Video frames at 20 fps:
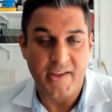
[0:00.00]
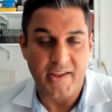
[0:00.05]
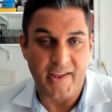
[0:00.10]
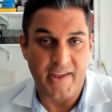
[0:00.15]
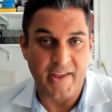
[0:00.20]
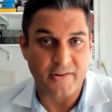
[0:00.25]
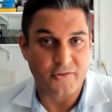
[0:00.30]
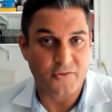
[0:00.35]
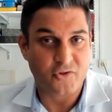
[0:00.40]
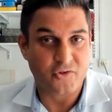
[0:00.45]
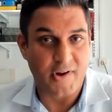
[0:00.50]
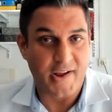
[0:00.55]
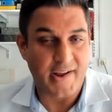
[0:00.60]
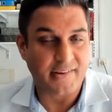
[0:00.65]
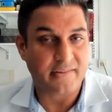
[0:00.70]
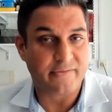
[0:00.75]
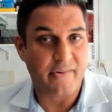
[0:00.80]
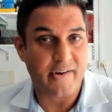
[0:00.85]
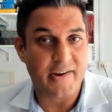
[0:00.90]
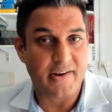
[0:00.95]
It
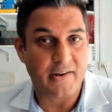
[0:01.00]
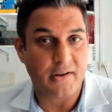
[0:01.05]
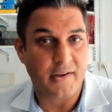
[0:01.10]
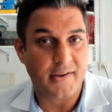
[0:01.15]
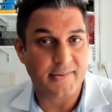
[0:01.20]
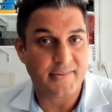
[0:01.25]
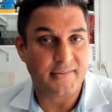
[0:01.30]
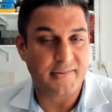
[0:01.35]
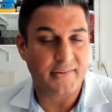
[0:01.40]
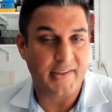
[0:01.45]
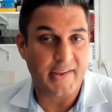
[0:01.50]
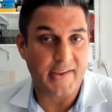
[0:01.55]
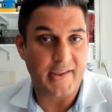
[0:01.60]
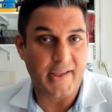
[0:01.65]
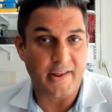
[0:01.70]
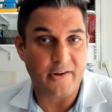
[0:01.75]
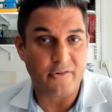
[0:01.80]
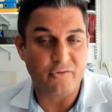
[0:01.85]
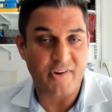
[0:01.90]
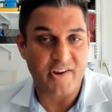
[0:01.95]
tracks very nicely
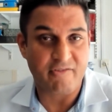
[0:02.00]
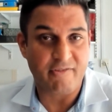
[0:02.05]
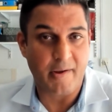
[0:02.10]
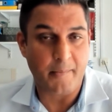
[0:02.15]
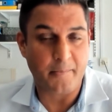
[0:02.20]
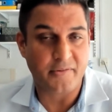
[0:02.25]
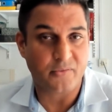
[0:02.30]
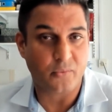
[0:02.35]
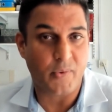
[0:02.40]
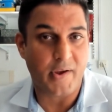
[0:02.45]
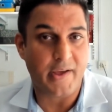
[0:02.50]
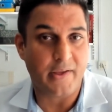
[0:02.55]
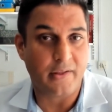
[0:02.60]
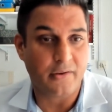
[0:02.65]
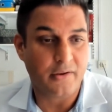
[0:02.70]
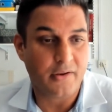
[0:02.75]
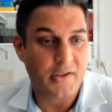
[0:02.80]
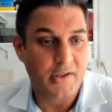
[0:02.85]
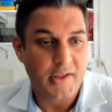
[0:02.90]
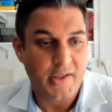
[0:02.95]
and rewraps
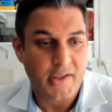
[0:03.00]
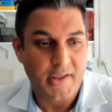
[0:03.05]
well.